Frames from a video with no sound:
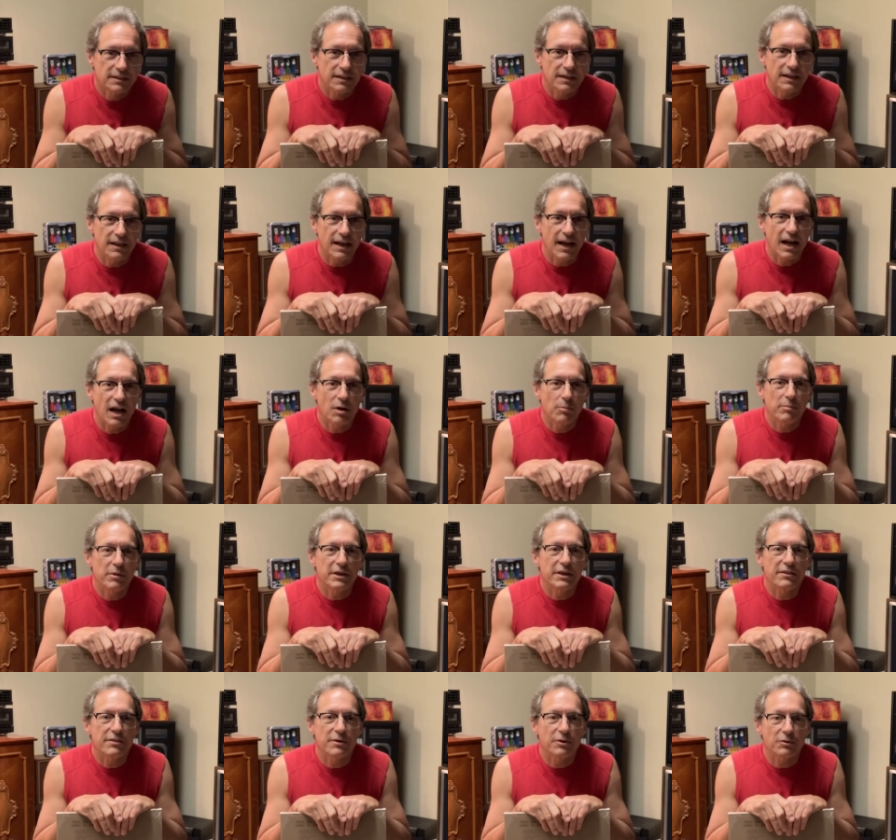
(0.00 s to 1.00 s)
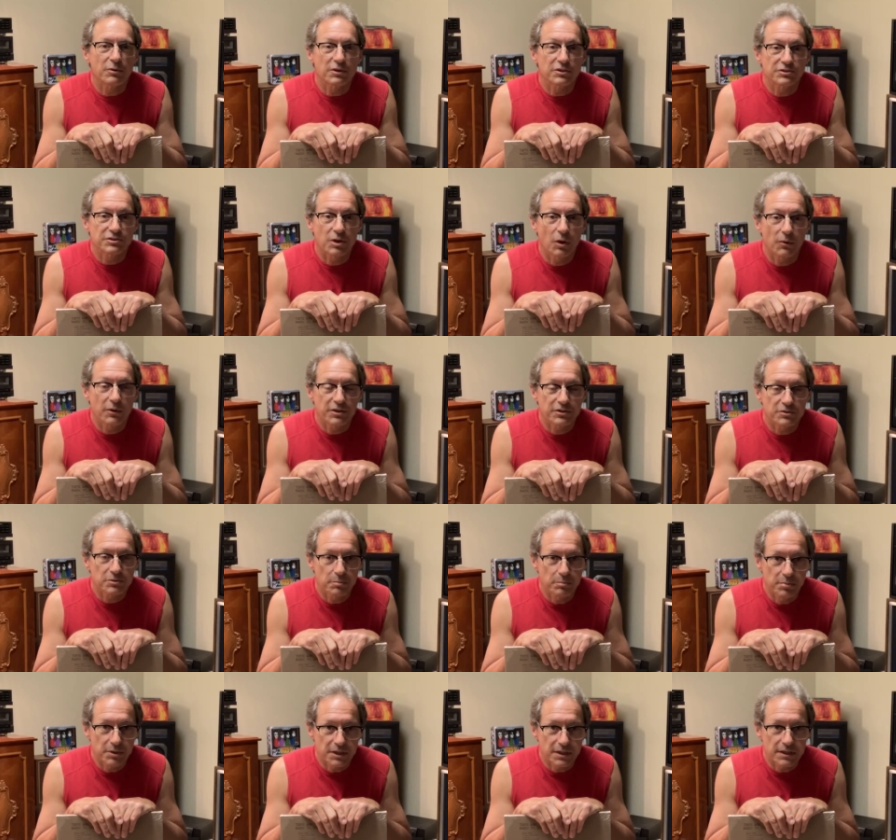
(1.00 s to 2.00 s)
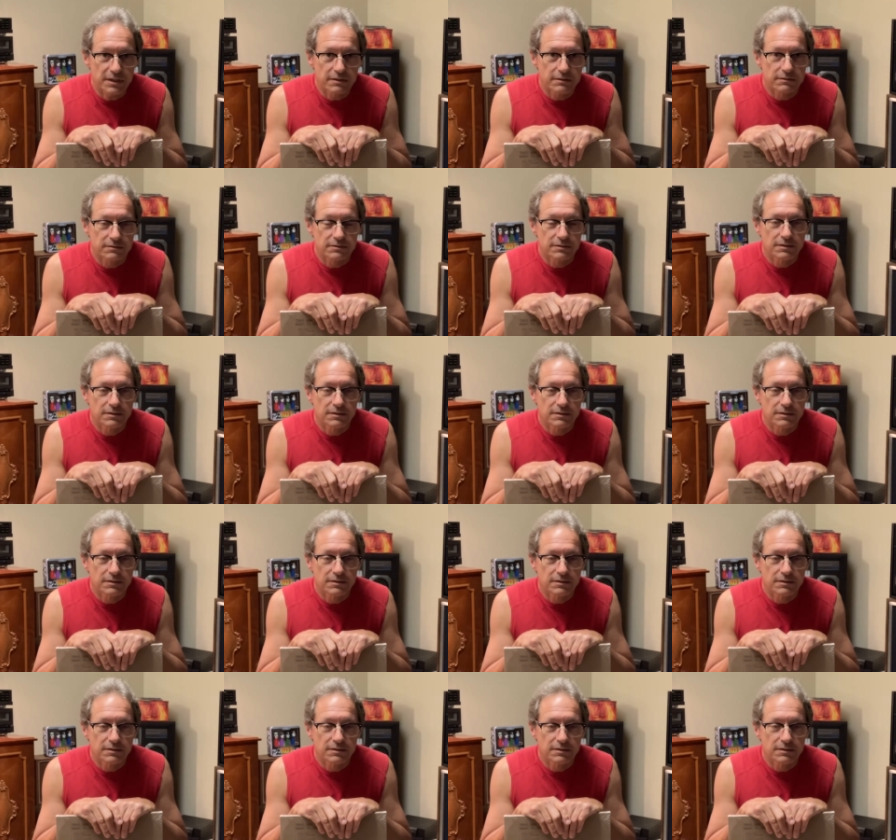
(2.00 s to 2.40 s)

how many there is going to be.